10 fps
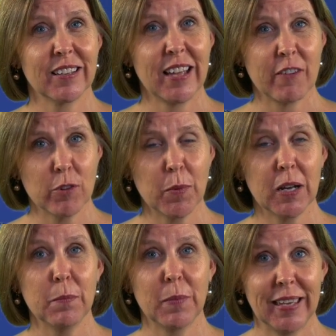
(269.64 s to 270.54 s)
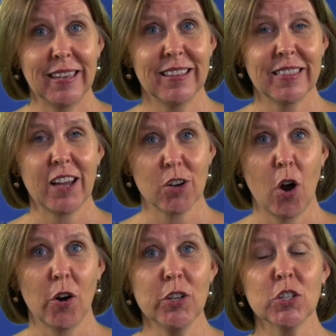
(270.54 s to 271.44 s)
Everybody being that
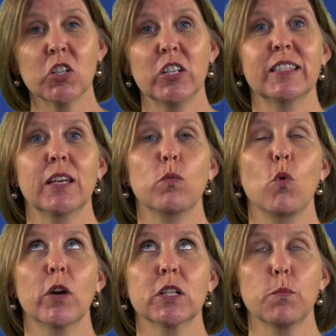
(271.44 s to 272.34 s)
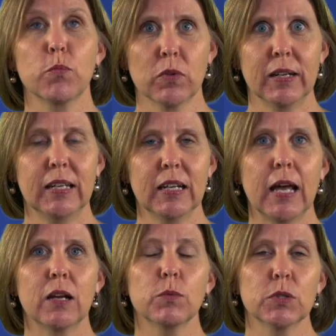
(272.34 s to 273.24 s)
coach, she said worked brilliant and
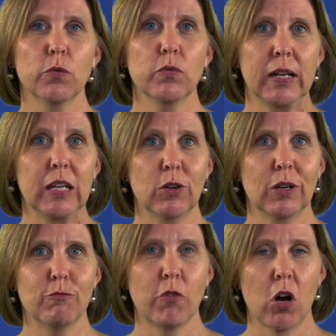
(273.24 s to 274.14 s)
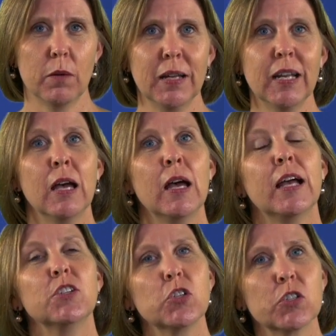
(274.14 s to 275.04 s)
it was a really good environment.
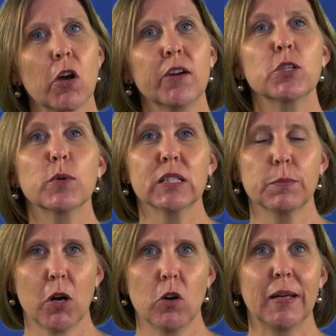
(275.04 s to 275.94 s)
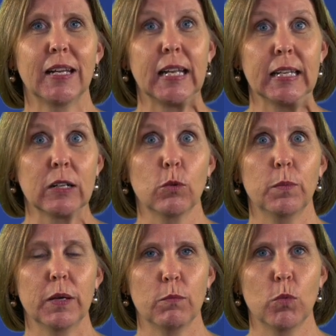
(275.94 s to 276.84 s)
And she's going to experiment a little
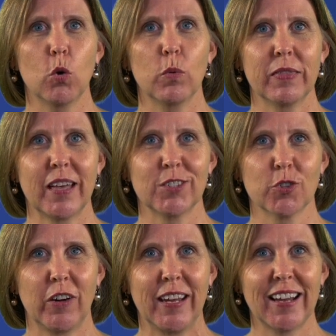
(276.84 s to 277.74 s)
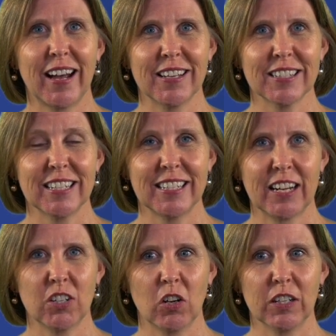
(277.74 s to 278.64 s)
bit more with that screencast
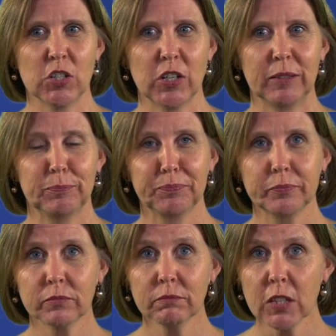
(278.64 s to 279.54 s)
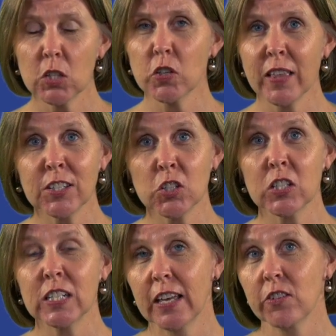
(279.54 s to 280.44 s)
technology. So that's just
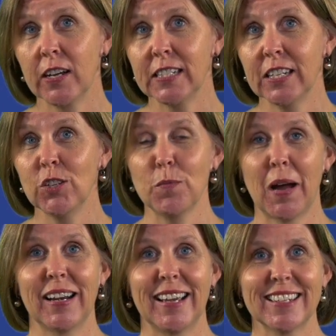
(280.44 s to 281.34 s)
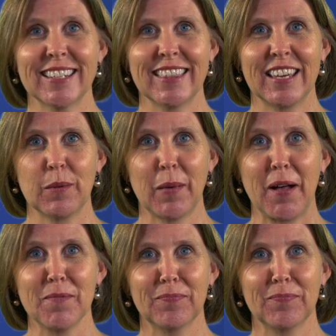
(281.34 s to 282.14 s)
another idea you might like to think about.